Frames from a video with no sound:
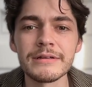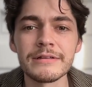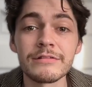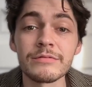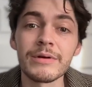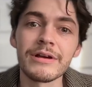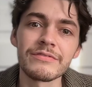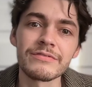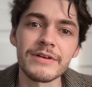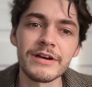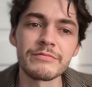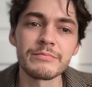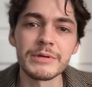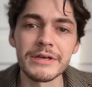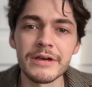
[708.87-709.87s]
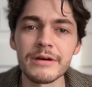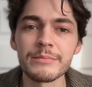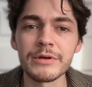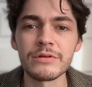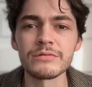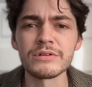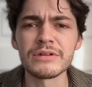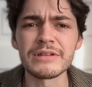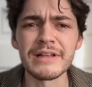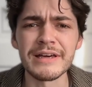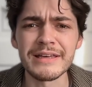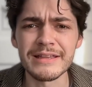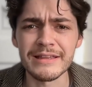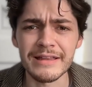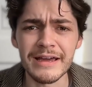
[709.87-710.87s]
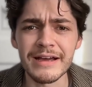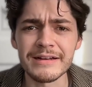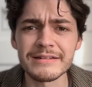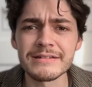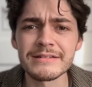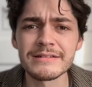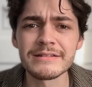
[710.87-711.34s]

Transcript: It's around 5 p.m., it'll look like that.